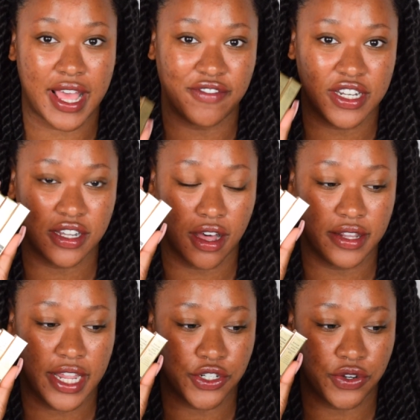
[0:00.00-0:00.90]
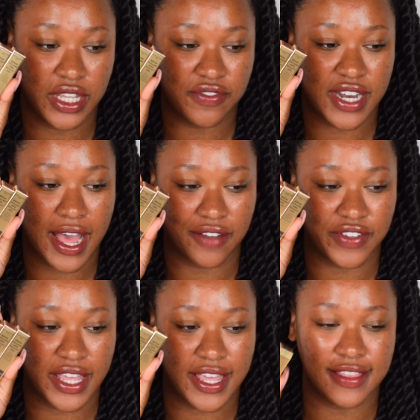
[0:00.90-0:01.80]
ever done they don't even have
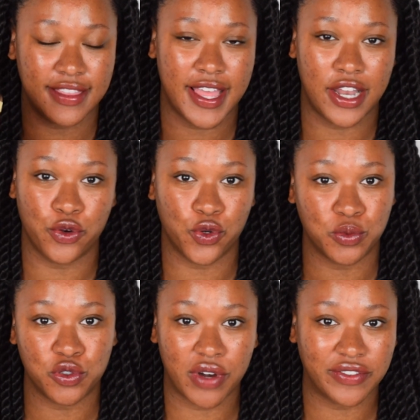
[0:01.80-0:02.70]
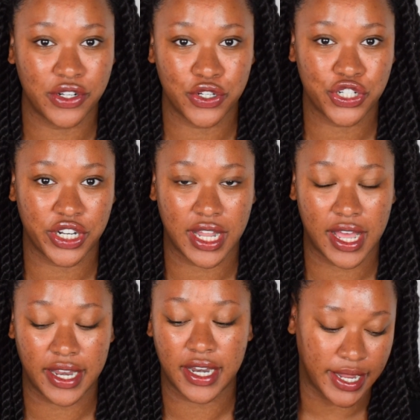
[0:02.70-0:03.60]
it in their normal Revolution
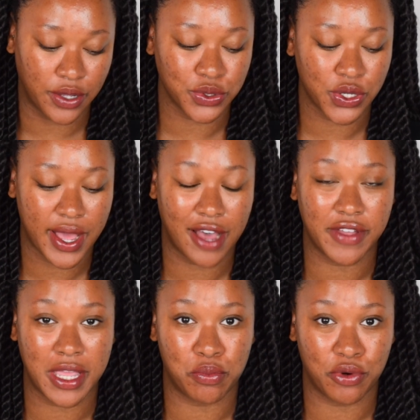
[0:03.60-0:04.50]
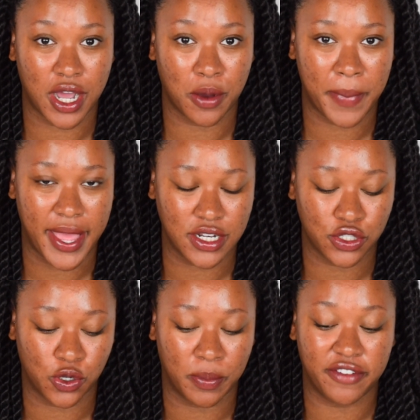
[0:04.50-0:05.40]
line. And they also have a brow
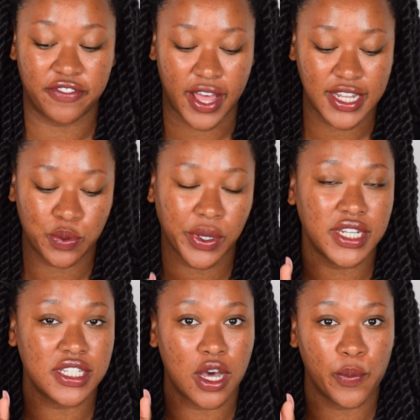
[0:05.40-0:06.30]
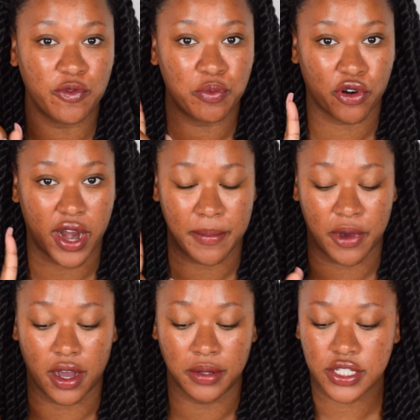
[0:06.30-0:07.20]
pencil. But first, we're going to start with
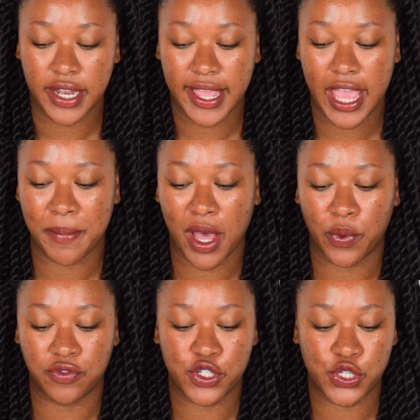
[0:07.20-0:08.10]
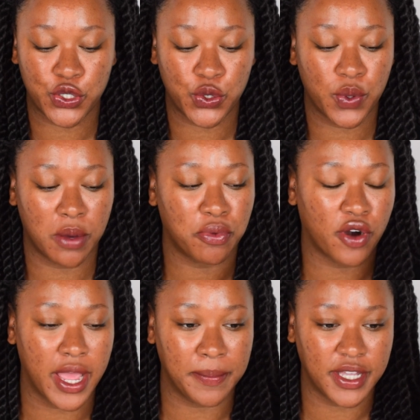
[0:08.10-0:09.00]
primer. So they came out with two
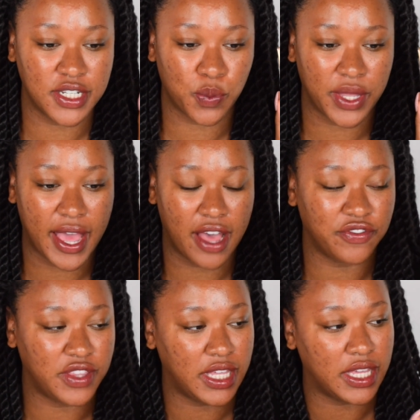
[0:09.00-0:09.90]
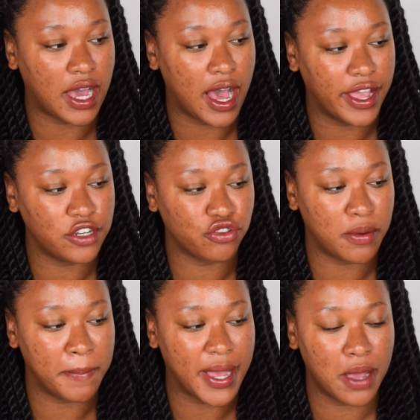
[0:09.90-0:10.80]
primers. We have the
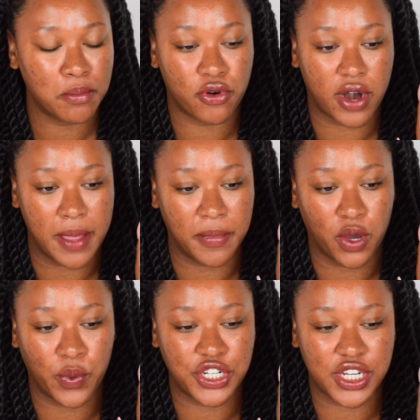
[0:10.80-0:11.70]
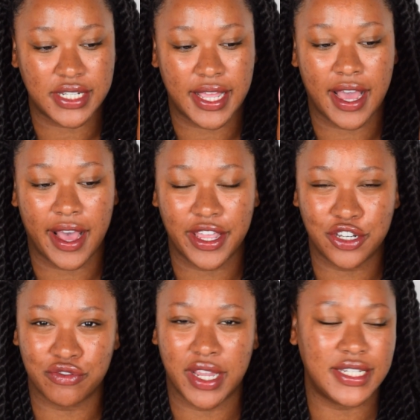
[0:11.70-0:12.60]
Hydra Matte Primer, which is a
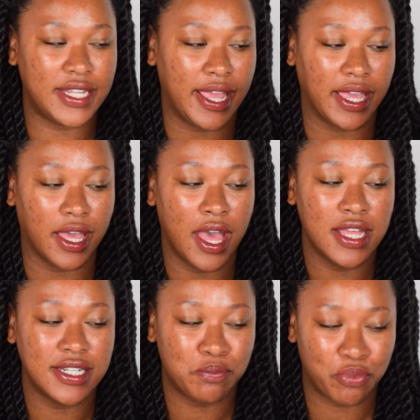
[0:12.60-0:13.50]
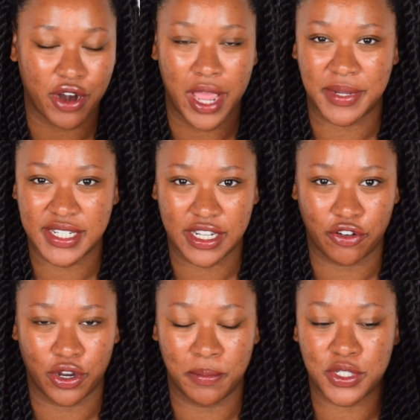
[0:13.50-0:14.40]
hydrating primer
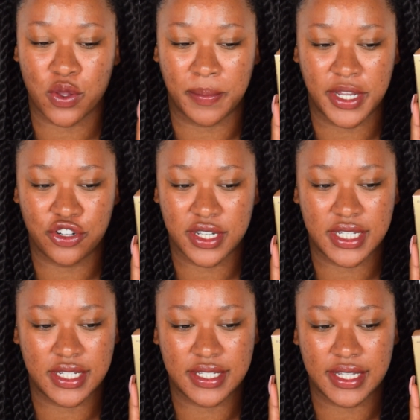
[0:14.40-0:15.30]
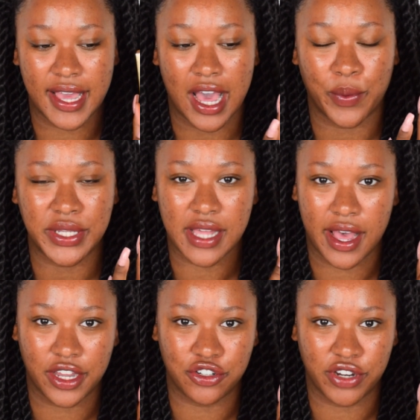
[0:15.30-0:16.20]
serum. So I'm interested to see how it's
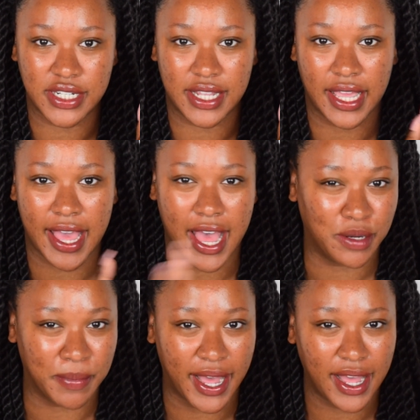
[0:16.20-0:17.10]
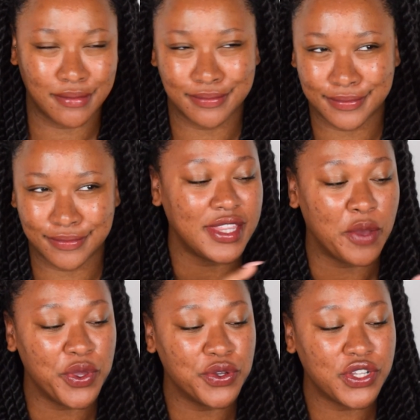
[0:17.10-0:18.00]
hydrating and matte.
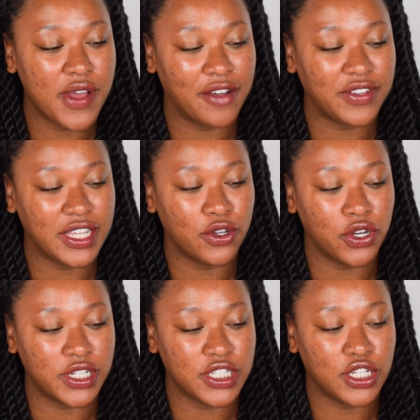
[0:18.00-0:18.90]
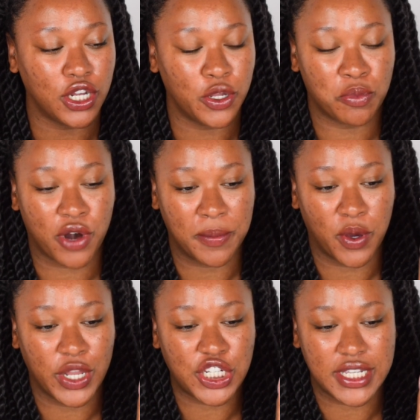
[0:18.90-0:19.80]
Then we also have the Goddess Glow
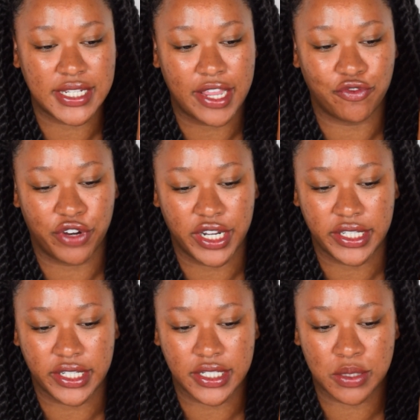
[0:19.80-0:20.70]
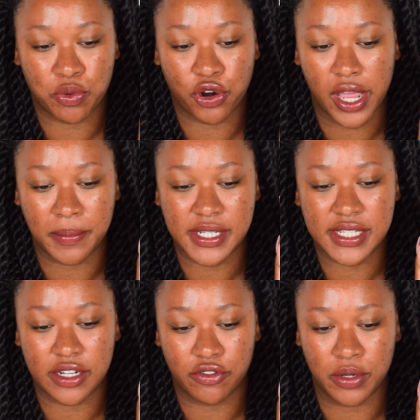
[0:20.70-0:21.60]
Primer, which is a Radiance Primer
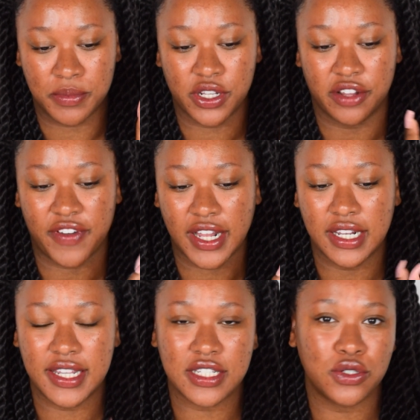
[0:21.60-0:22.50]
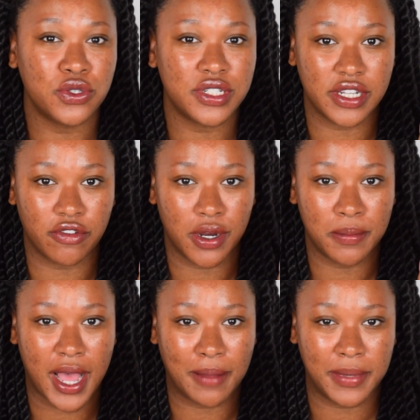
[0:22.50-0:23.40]
Serum. So the fact that these are called
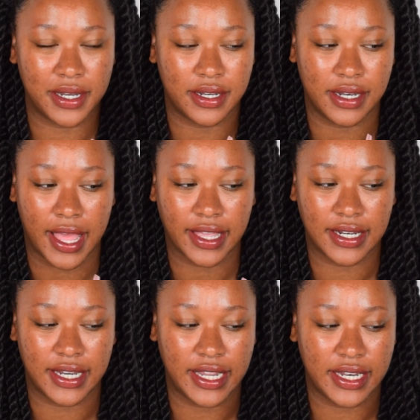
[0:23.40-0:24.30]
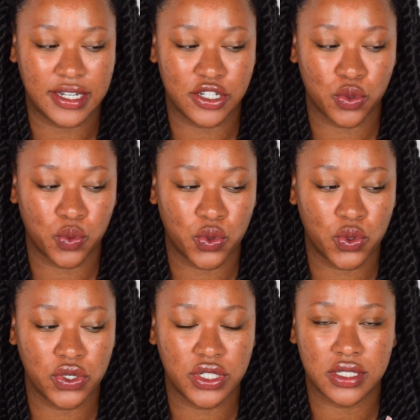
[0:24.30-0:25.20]
serum, I'm like leaning
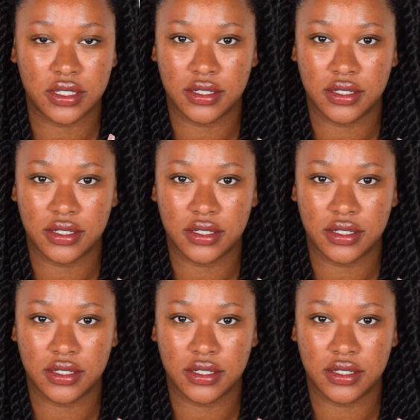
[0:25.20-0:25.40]
towards